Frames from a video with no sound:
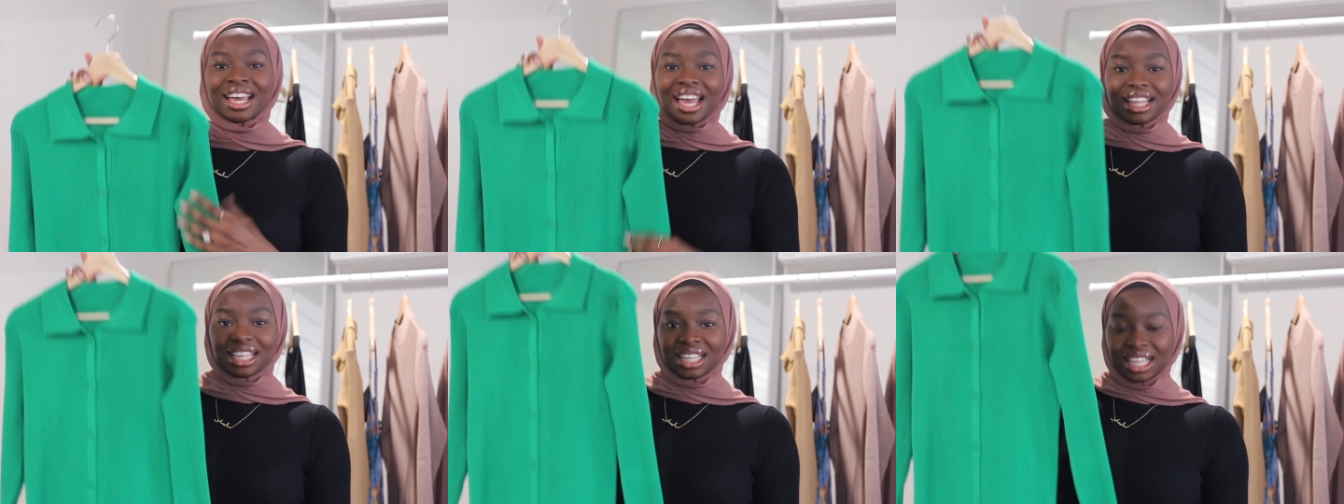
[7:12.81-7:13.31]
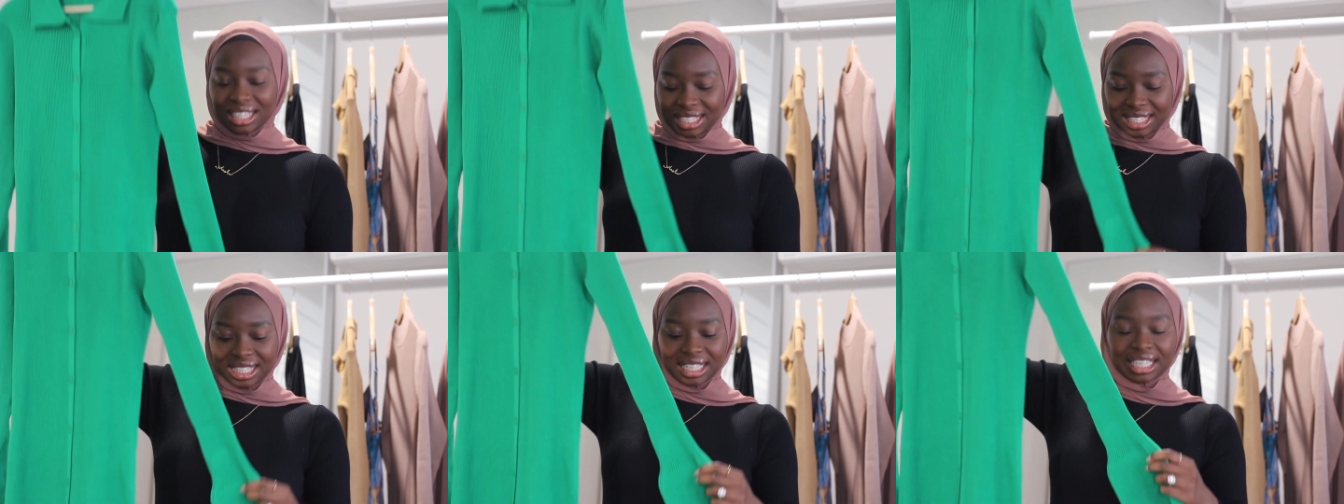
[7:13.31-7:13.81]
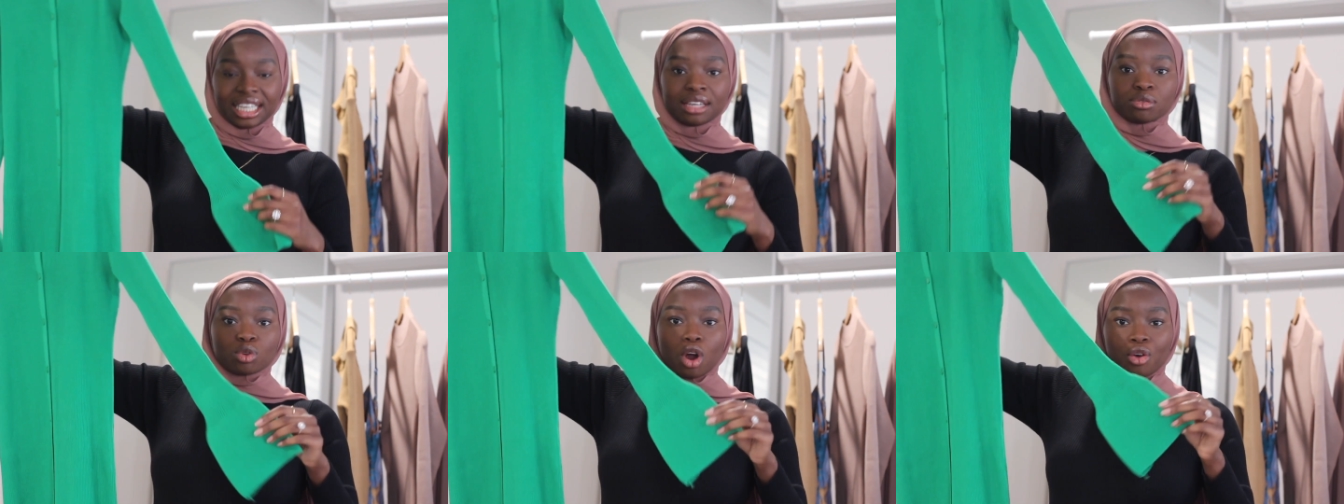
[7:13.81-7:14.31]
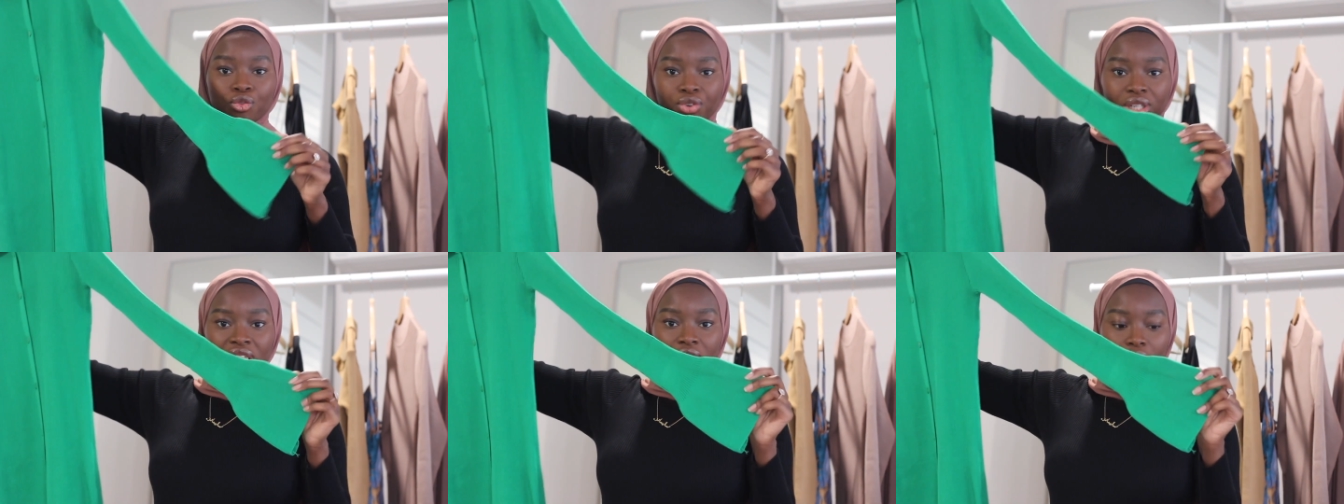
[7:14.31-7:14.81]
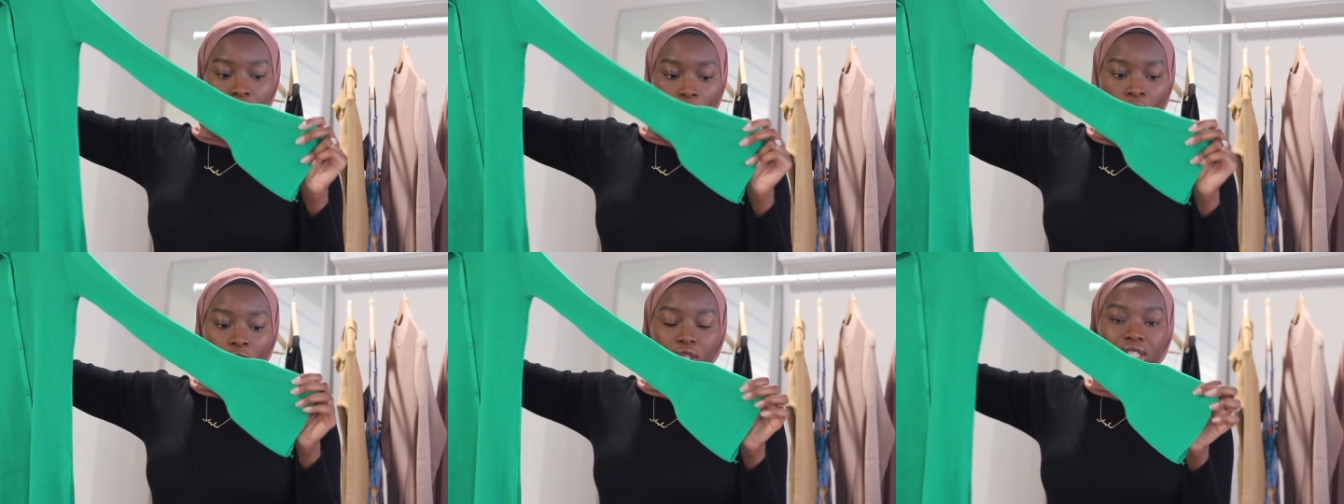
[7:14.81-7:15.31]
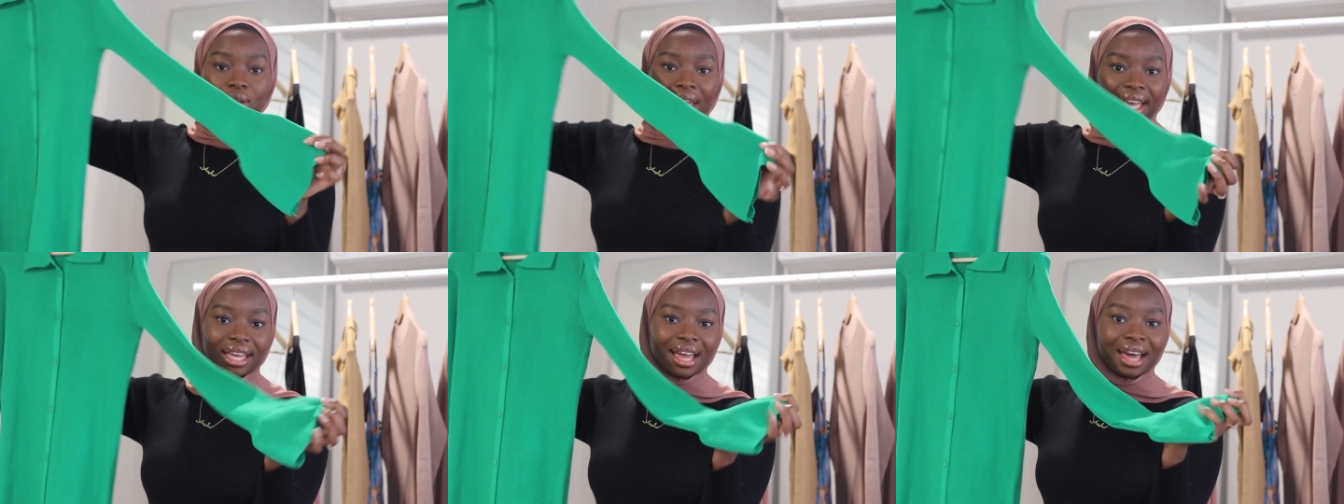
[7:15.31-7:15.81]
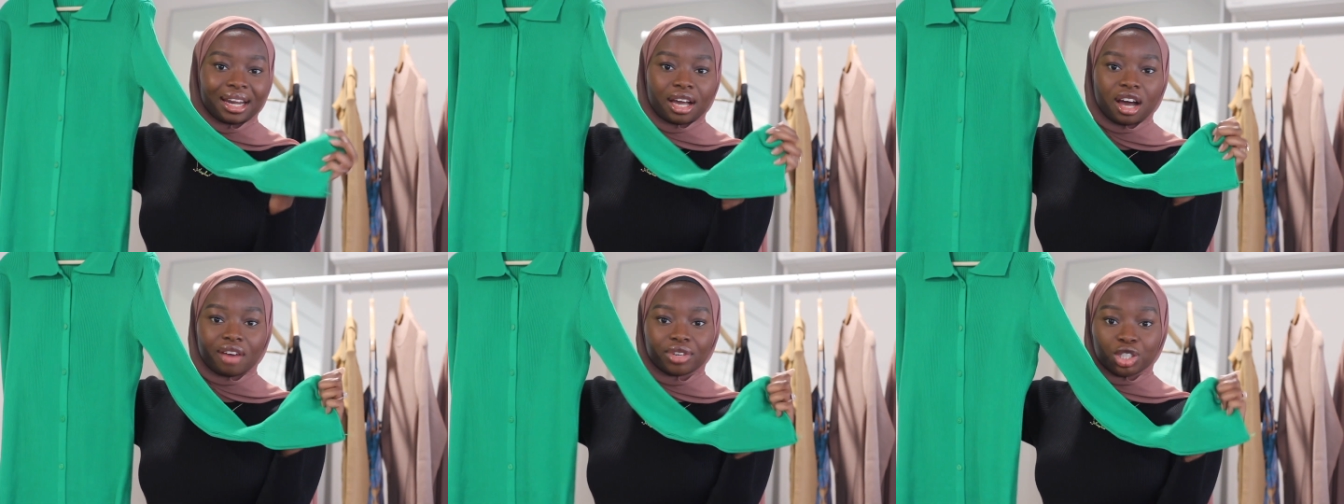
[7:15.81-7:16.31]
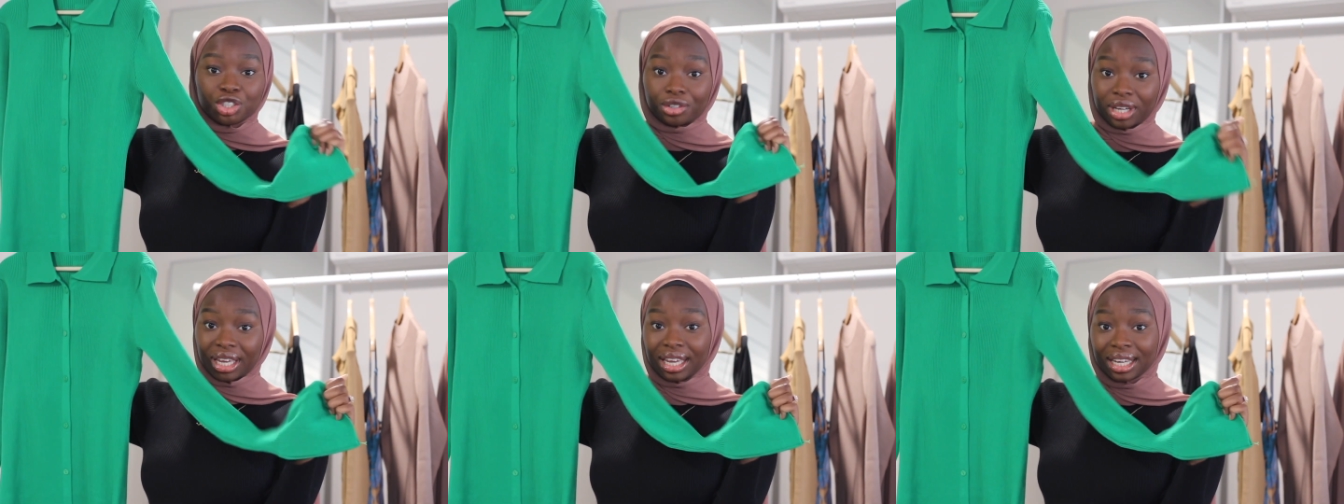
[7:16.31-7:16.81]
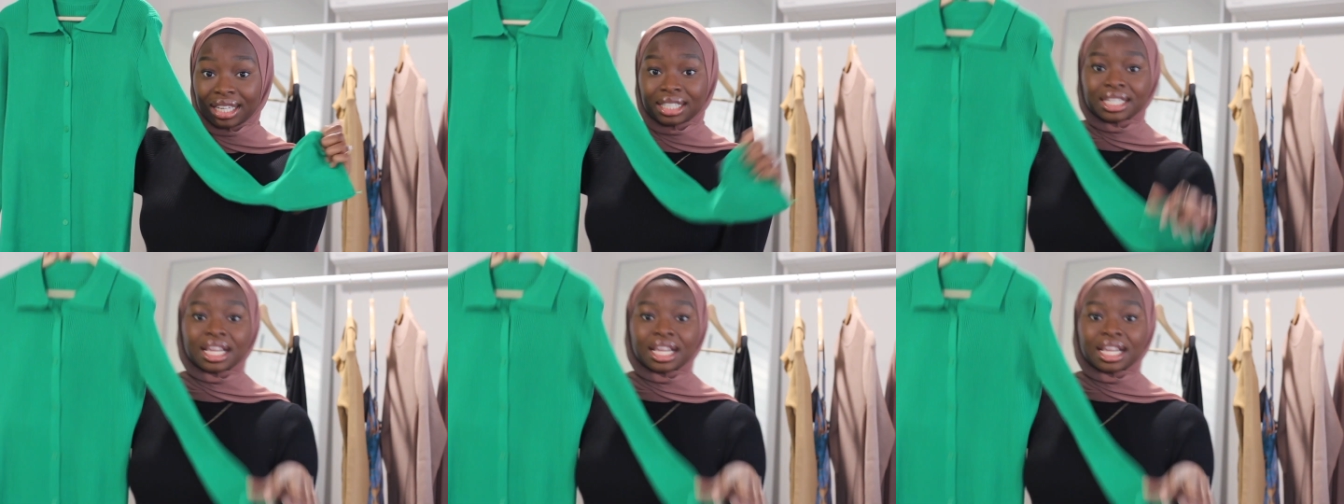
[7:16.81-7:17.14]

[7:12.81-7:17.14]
And then the sleeves are really long, so like it kind of covers your hands.